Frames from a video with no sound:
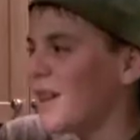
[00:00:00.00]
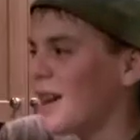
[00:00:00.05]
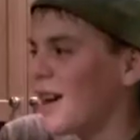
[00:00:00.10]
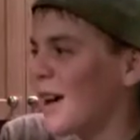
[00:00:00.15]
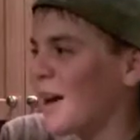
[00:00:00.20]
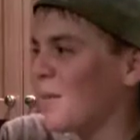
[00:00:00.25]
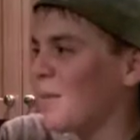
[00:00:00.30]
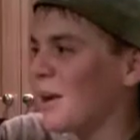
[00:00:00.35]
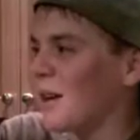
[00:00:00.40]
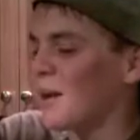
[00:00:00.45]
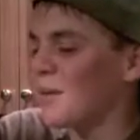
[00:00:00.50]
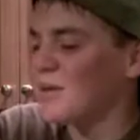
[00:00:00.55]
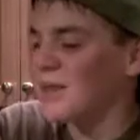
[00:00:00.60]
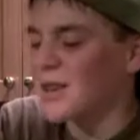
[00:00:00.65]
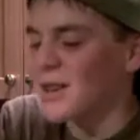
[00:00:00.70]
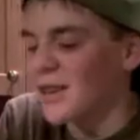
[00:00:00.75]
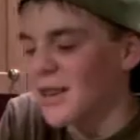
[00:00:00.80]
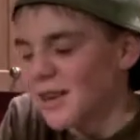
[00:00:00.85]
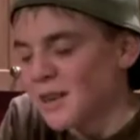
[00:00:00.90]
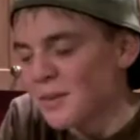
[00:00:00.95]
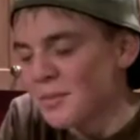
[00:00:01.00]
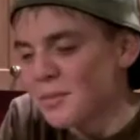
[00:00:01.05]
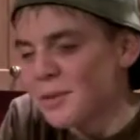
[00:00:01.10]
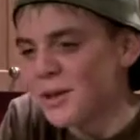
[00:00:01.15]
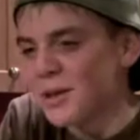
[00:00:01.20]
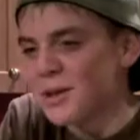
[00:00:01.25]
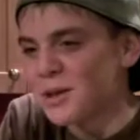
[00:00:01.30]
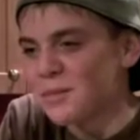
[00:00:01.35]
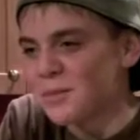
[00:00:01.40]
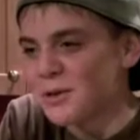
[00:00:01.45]
Hey, my name's Hunter. I'm going
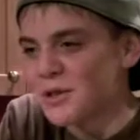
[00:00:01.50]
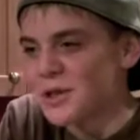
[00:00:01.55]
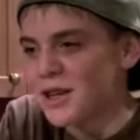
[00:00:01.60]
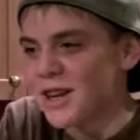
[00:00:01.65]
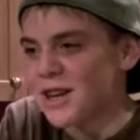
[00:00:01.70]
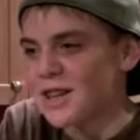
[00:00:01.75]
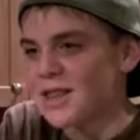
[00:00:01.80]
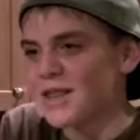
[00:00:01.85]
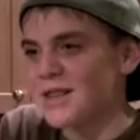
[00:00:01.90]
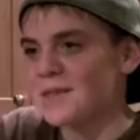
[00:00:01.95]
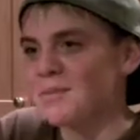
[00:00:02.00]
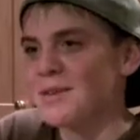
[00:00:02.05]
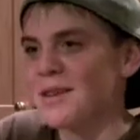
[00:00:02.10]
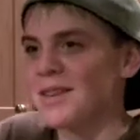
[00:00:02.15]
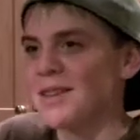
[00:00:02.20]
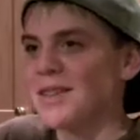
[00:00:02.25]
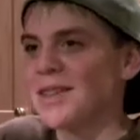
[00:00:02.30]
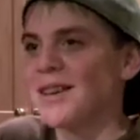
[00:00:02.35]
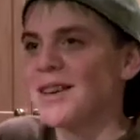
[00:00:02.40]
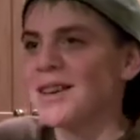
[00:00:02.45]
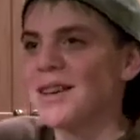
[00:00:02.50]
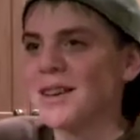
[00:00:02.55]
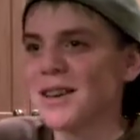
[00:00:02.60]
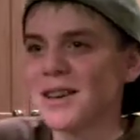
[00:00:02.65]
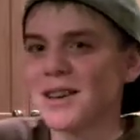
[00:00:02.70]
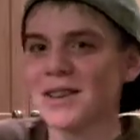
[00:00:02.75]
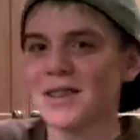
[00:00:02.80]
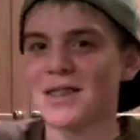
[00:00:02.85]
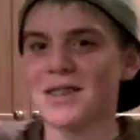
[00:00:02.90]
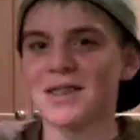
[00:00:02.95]
to do bruschetta this month
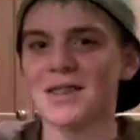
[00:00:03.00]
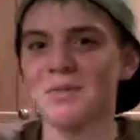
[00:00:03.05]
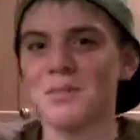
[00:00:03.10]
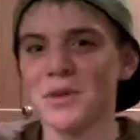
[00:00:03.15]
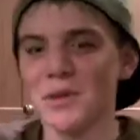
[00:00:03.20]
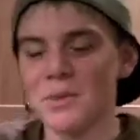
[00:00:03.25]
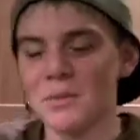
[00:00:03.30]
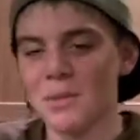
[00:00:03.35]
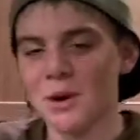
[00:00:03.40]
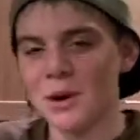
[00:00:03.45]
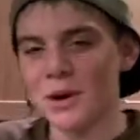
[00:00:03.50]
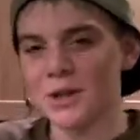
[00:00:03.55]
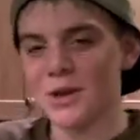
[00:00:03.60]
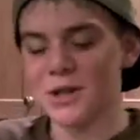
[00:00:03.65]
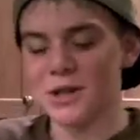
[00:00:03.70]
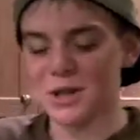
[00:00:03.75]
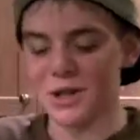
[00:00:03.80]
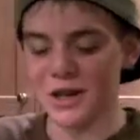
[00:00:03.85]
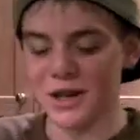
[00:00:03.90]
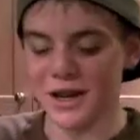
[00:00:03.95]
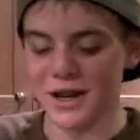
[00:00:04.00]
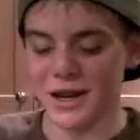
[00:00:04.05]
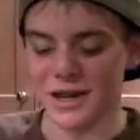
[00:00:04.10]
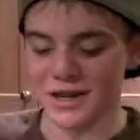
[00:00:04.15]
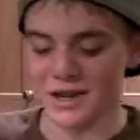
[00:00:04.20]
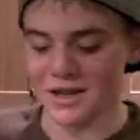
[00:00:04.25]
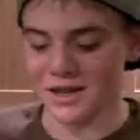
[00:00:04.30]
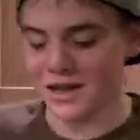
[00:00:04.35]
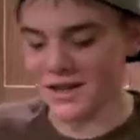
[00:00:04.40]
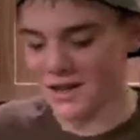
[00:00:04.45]
because it's the month of March
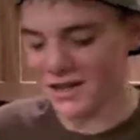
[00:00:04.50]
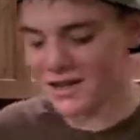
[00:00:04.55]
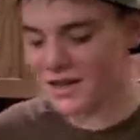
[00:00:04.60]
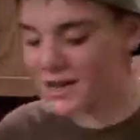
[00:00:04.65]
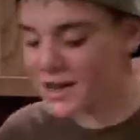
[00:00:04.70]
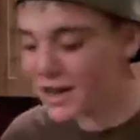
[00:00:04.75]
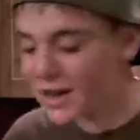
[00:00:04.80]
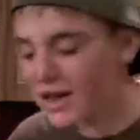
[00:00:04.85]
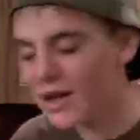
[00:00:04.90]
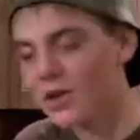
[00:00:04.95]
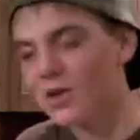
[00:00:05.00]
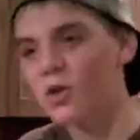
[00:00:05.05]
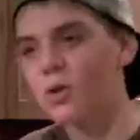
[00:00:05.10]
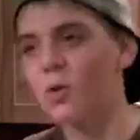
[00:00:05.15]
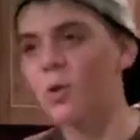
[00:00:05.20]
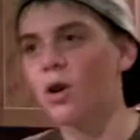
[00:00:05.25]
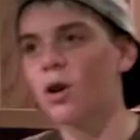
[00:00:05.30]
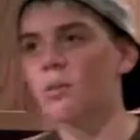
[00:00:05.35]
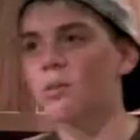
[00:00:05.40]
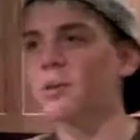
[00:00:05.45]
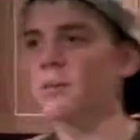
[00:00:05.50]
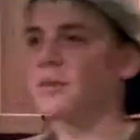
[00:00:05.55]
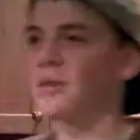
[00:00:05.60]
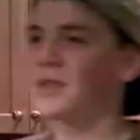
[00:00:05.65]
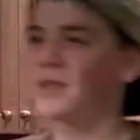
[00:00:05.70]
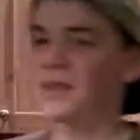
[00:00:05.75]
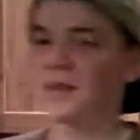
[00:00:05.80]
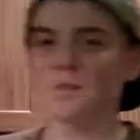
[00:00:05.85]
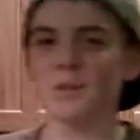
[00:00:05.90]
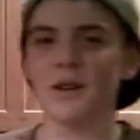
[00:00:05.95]
and it's getting a little warmer, but it's
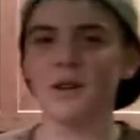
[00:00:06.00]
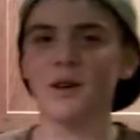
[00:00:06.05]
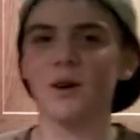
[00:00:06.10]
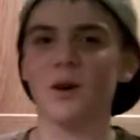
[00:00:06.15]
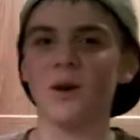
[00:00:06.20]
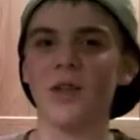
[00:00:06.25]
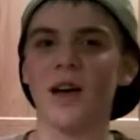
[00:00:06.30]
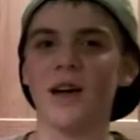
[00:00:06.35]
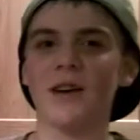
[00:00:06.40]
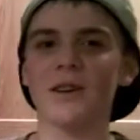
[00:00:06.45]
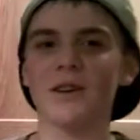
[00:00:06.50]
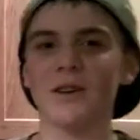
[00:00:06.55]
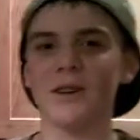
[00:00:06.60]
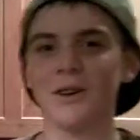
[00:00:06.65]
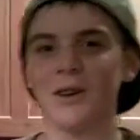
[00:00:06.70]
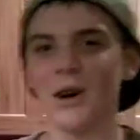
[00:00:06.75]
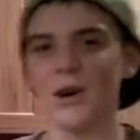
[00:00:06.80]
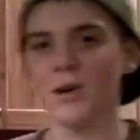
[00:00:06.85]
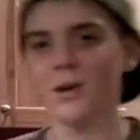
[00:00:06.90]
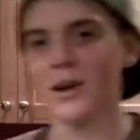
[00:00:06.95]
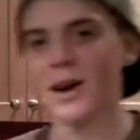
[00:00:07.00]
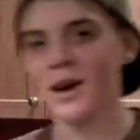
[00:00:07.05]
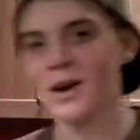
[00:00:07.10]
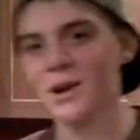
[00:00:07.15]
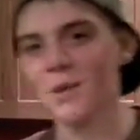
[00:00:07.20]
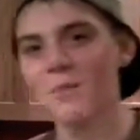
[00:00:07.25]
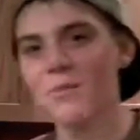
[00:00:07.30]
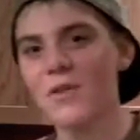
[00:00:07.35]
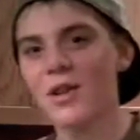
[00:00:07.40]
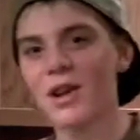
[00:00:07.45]
still pretty cold out here in
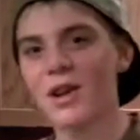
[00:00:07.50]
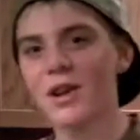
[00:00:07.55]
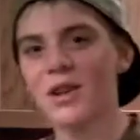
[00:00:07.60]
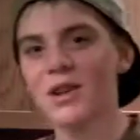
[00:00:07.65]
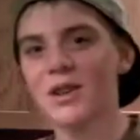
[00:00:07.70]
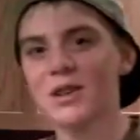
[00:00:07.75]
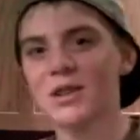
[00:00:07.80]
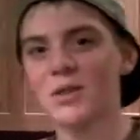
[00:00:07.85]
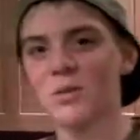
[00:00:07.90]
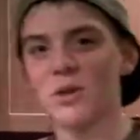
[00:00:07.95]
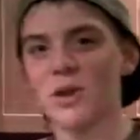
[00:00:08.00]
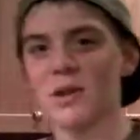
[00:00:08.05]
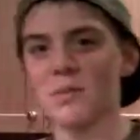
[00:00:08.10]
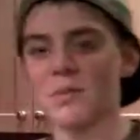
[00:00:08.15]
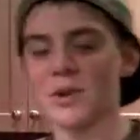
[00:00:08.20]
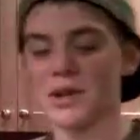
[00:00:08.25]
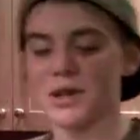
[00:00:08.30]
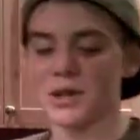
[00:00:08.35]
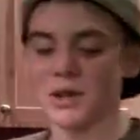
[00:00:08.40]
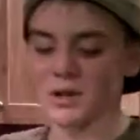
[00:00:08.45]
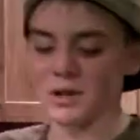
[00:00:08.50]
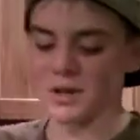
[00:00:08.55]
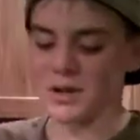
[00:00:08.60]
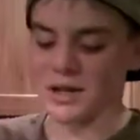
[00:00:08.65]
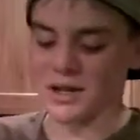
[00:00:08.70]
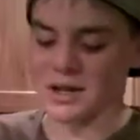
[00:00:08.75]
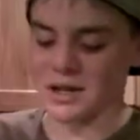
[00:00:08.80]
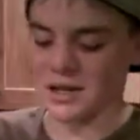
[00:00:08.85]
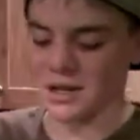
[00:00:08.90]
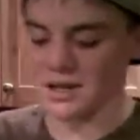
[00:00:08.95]
Colorado. So what I'm going to do
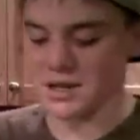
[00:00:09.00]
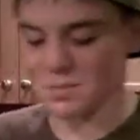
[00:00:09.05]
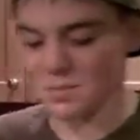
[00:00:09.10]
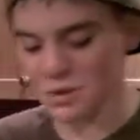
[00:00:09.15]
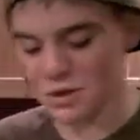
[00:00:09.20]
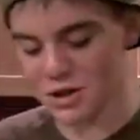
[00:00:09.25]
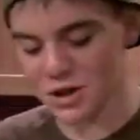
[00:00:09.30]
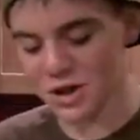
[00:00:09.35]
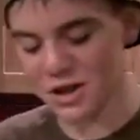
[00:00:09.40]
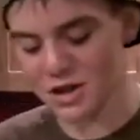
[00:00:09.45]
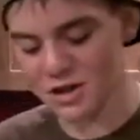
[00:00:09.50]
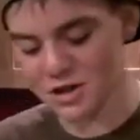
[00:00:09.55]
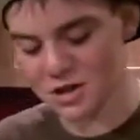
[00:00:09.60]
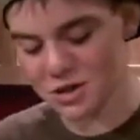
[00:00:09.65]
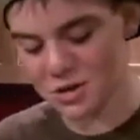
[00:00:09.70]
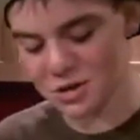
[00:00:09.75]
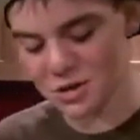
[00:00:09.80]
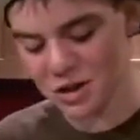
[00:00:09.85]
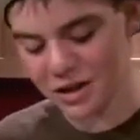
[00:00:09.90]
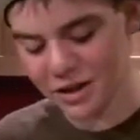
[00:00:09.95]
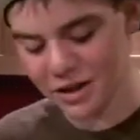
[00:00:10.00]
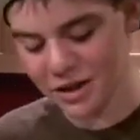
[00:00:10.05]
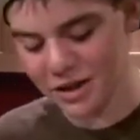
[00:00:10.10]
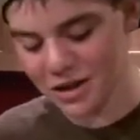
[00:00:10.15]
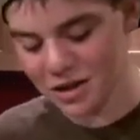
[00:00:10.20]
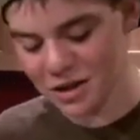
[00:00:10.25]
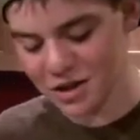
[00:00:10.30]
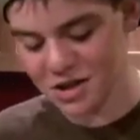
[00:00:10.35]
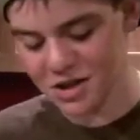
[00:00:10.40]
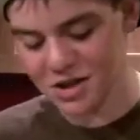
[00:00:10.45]
is, bruschetta is usually
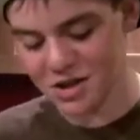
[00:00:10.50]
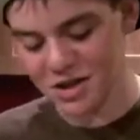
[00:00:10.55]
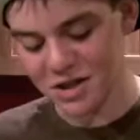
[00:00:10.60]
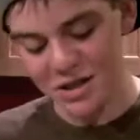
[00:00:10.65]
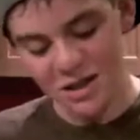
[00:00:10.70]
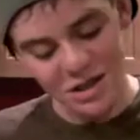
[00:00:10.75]
just